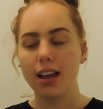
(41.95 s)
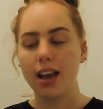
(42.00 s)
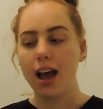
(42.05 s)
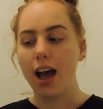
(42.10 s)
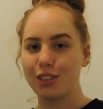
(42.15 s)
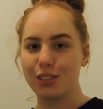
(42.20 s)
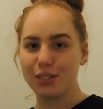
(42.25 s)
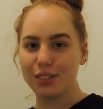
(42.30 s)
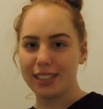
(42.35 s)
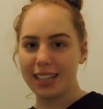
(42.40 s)

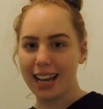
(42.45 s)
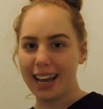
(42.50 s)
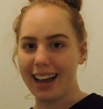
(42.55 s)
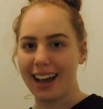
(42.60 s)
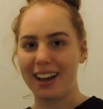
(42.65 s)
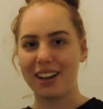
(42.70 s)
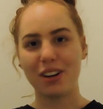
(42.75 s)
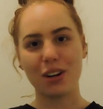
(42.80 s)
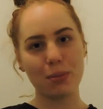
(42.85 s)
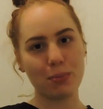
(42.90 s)
So yeah, I
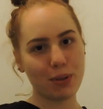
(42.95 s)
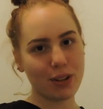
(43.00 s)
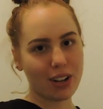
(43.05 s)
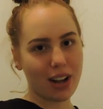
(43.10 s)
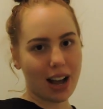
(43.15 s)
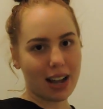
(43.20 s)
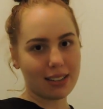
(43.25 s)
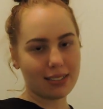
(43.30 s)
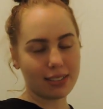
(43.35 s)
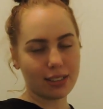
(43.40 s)
hope you
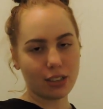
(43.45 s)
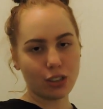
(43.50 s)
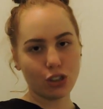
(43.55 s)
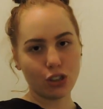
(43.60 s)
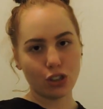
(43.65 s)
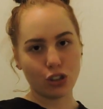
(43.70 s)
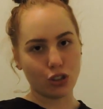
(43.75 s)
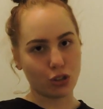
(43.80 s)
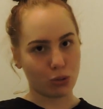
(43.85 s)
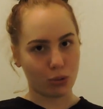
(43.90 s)
guys
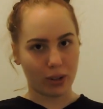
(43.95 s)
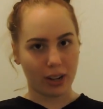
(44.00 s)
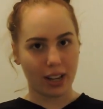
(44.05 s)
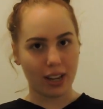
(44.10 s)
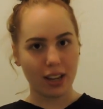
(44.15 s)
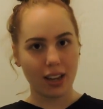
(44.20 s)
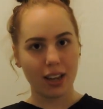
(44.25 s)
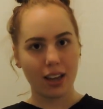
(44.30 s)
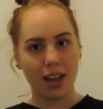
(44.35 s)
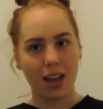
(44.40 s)

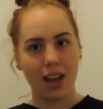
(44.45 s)
enjoy.